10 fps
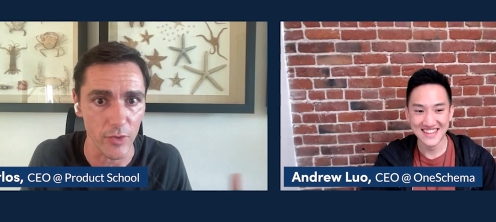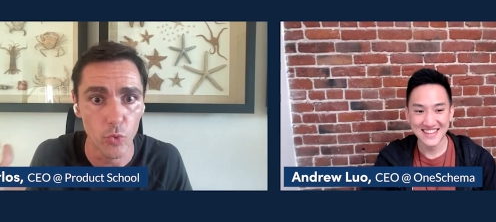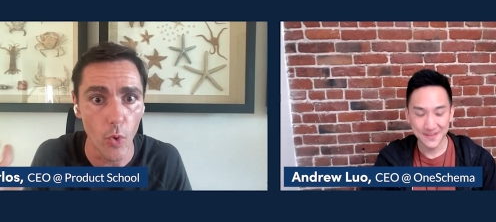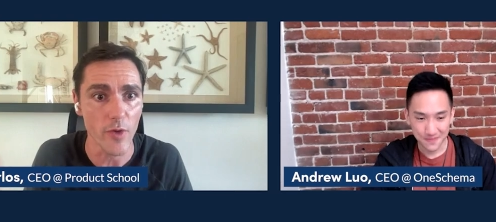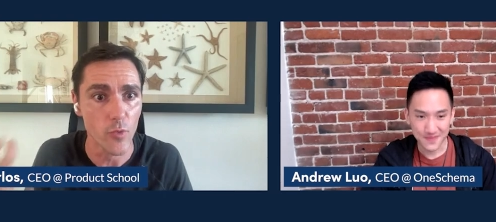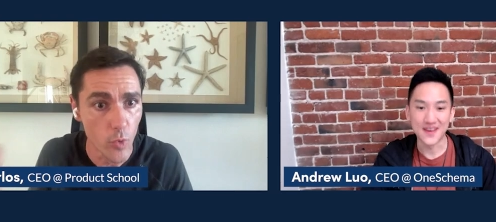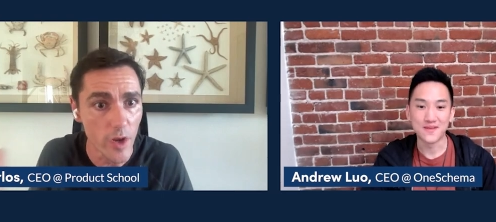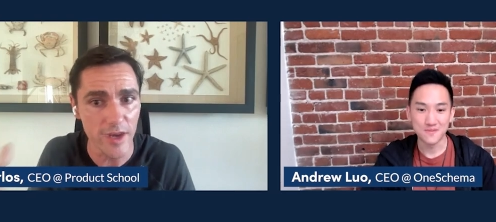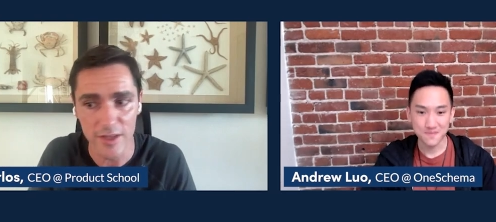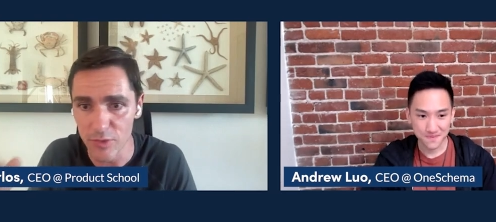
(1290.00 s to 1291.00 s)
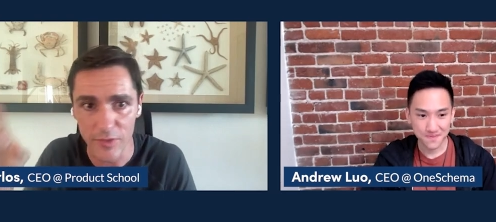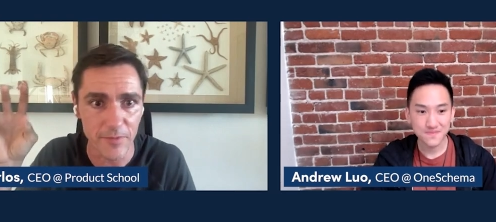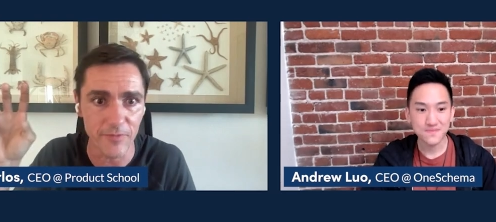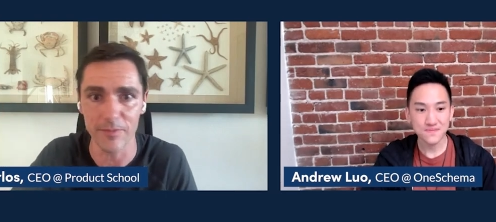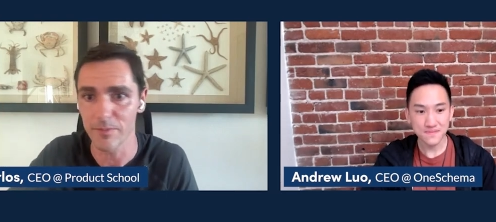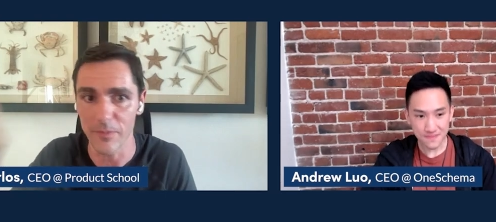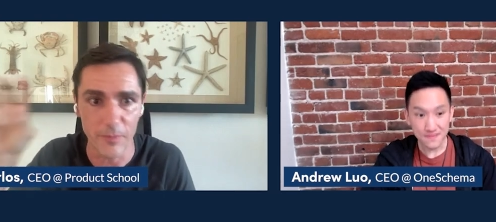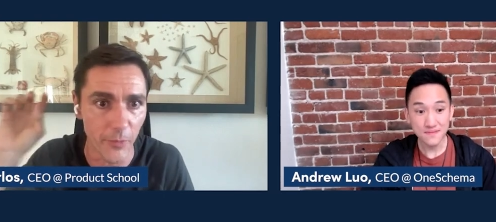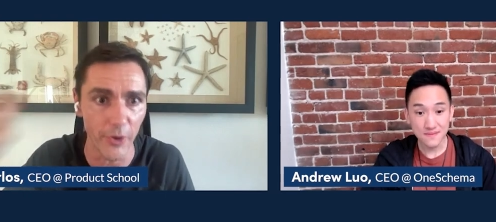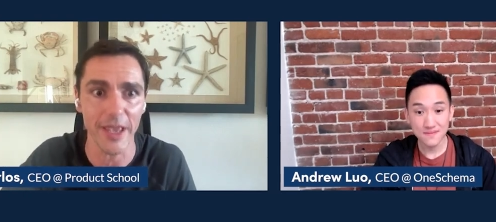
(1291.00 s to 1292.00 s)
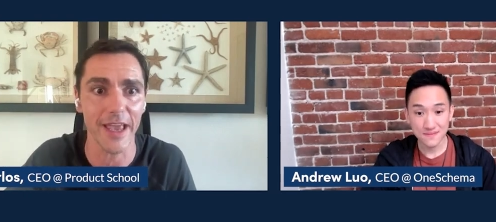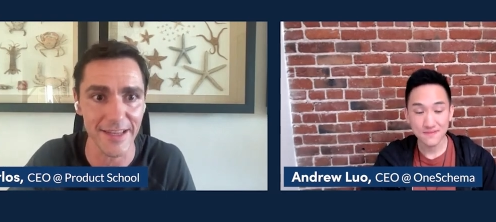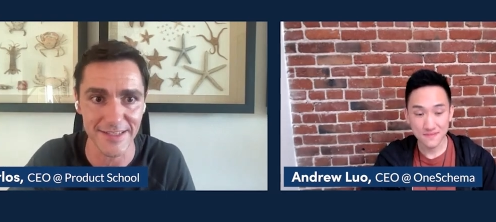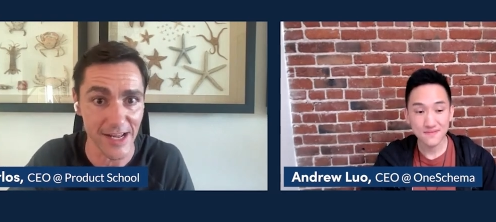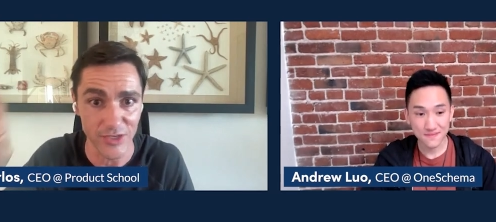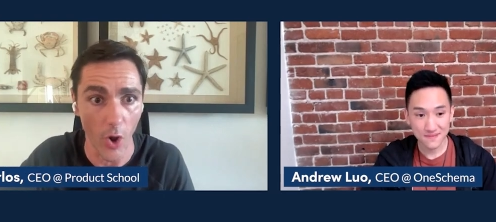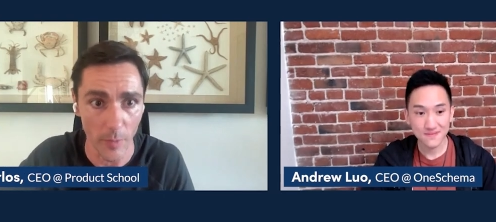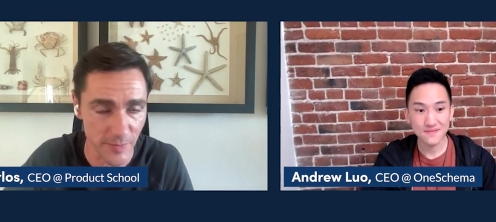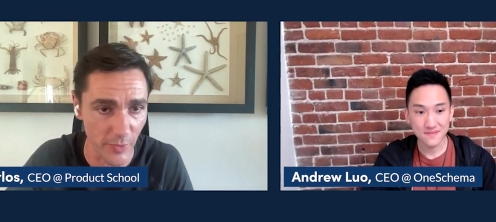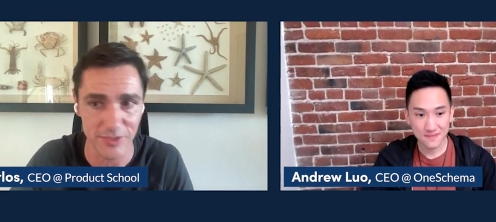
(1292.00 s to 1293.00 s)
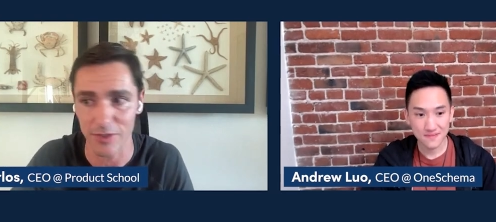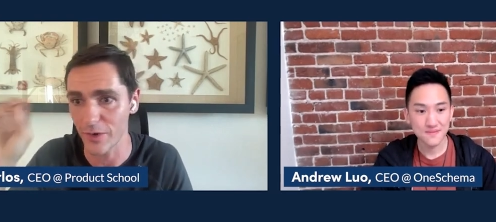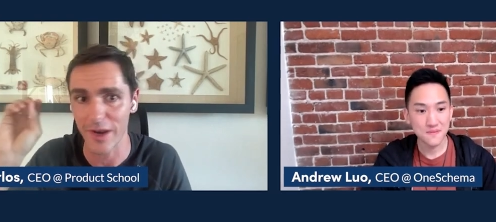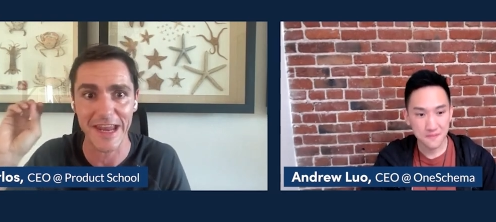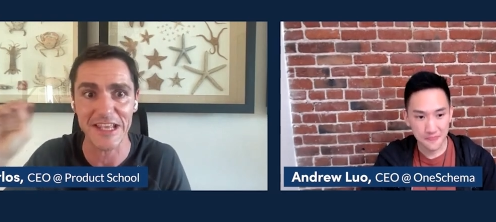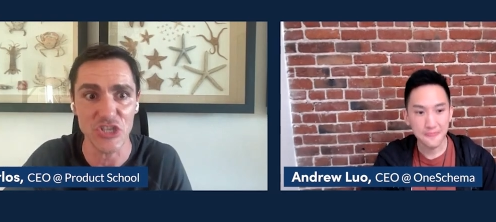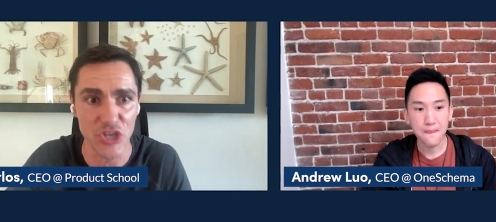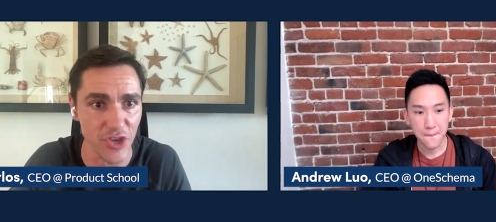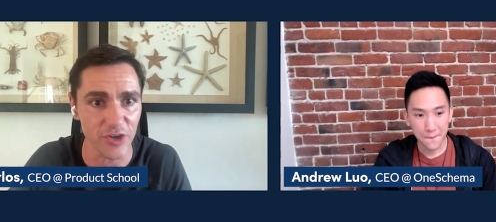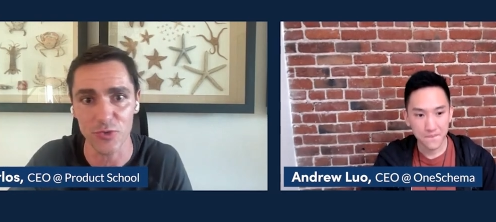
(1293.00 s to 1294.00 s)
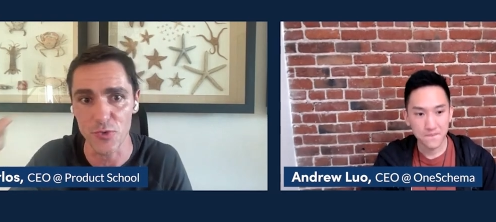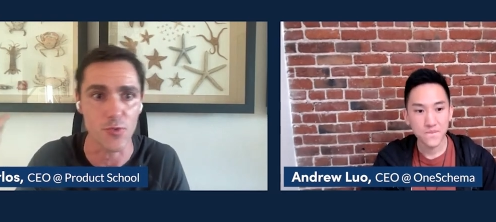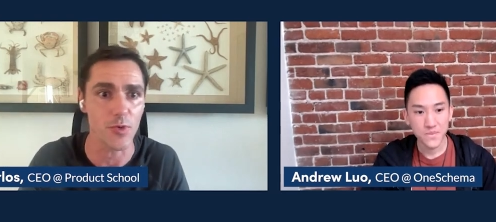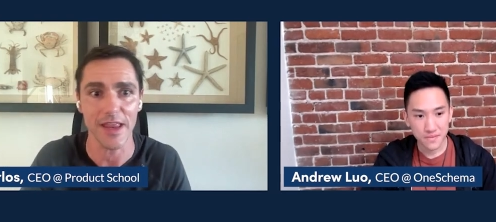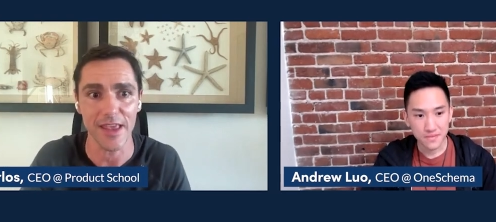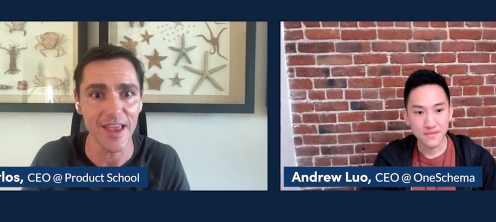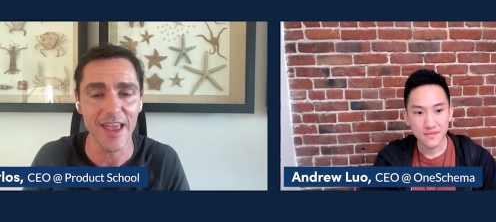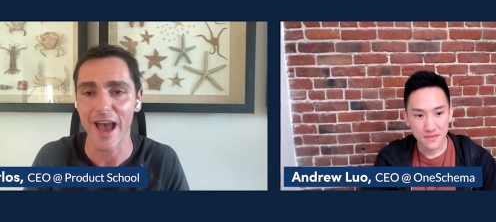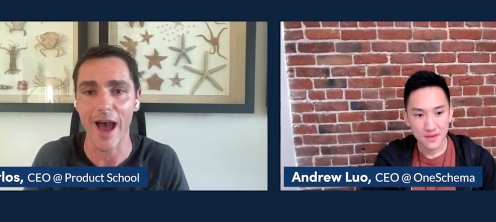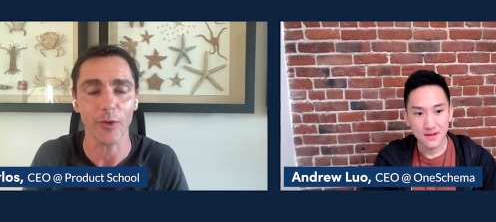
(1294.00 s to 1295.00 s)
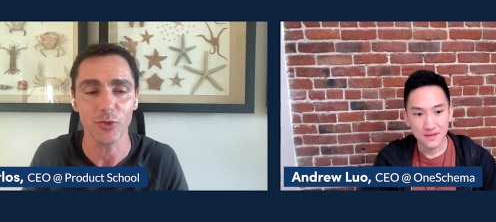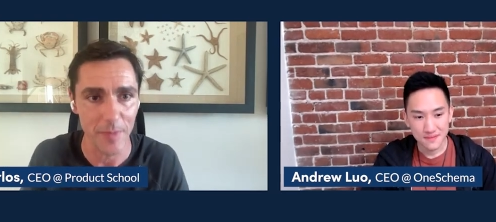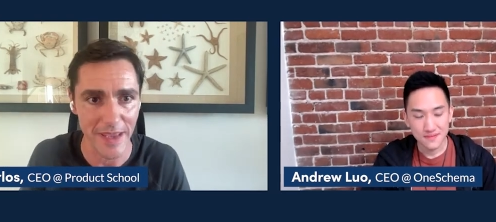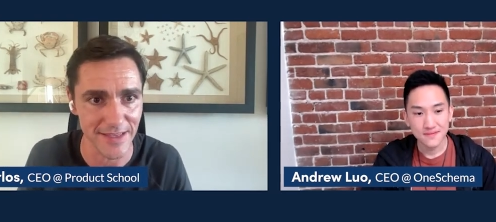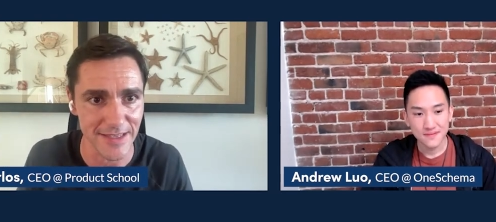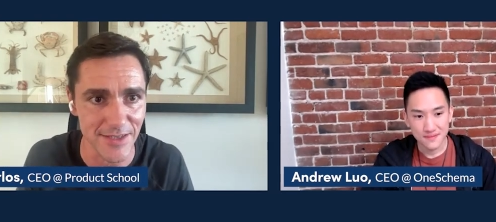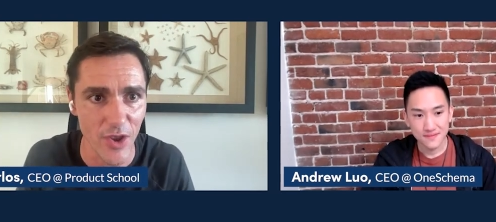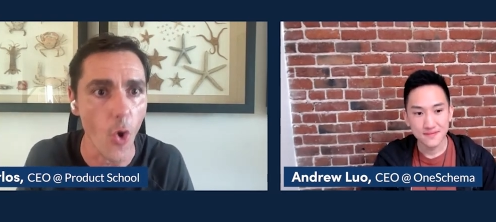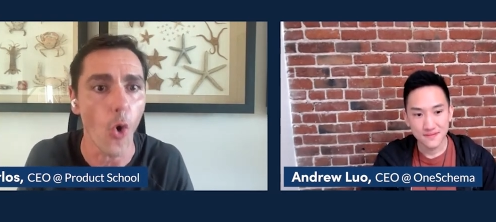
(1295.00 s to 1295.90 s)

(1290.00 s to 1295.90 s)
Speaker 1: Like, do I really need to bring a sales ops person or an engineer to really automate this?